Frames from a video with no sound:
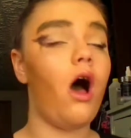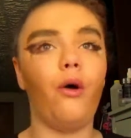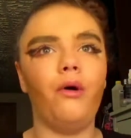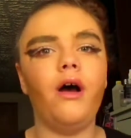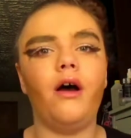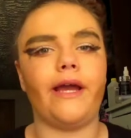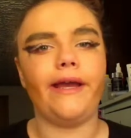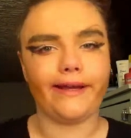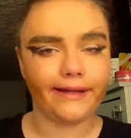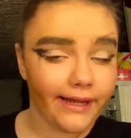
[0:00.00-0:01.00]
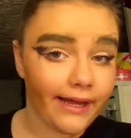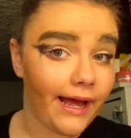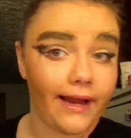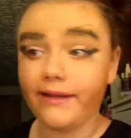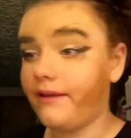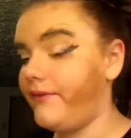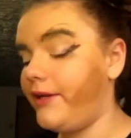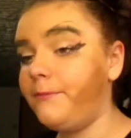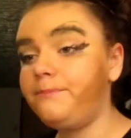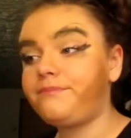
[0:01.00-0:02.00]
Oh, okay, yeah. I need the
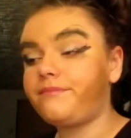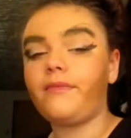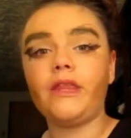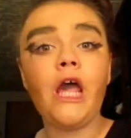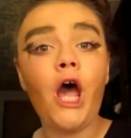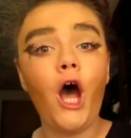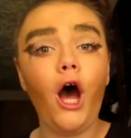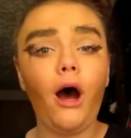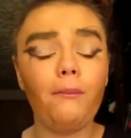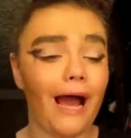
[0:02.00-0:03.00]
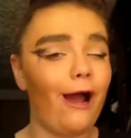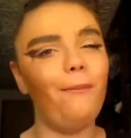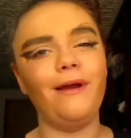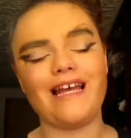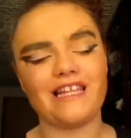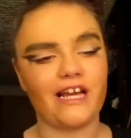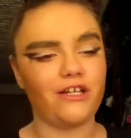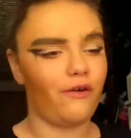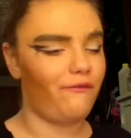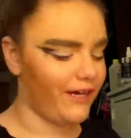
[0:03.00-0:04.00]
video. Um, I hope you guys like
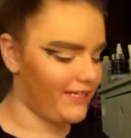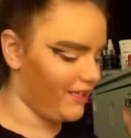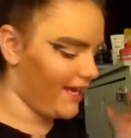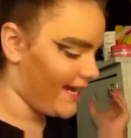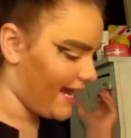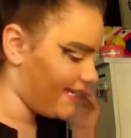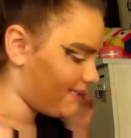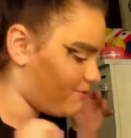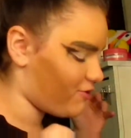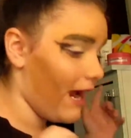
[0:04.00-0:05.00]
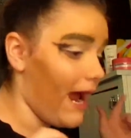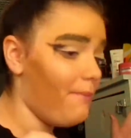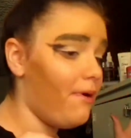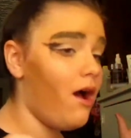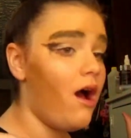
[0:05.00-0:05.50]
it. Don't forget to like and subscribe.